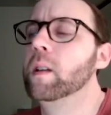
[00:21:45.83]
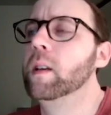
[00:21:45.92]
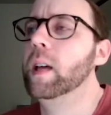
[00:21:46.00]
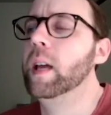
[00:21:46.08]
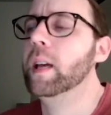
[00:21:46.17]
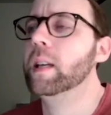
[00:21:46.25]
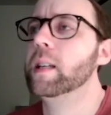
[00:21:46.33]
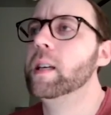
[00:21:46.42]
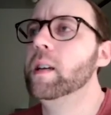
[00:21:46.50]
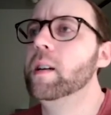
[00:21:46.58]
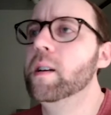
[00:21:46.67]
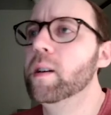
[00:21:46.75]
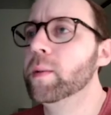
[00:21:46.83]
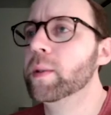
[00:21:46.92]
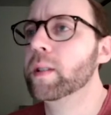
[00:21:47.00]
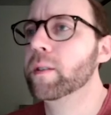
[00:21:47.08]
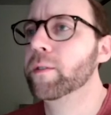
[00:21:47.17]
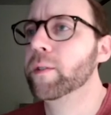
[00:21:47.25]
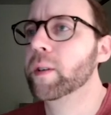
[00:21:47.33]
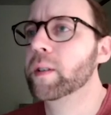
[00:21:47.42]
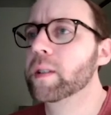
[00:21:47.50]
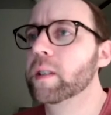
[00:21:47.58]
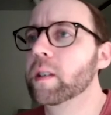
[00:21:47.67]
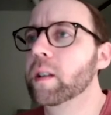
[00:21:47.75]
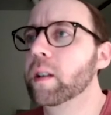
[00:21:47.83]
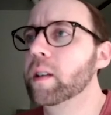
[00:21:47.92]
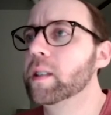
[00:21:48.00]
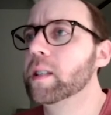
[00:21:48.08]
And here was the first clear